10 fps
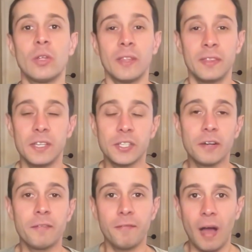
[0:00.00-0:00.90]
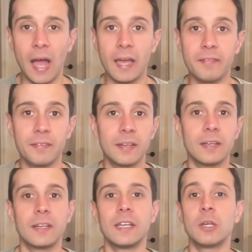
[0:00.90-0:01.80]
these are 5
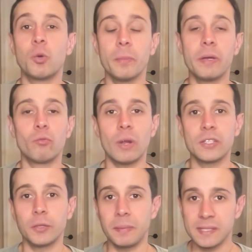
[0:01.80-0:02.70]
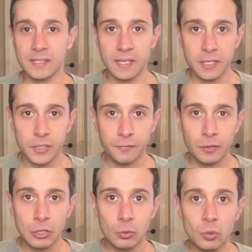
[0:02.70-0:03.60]
equipment rental business ideas for
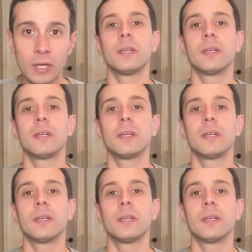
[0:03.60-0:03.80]
you.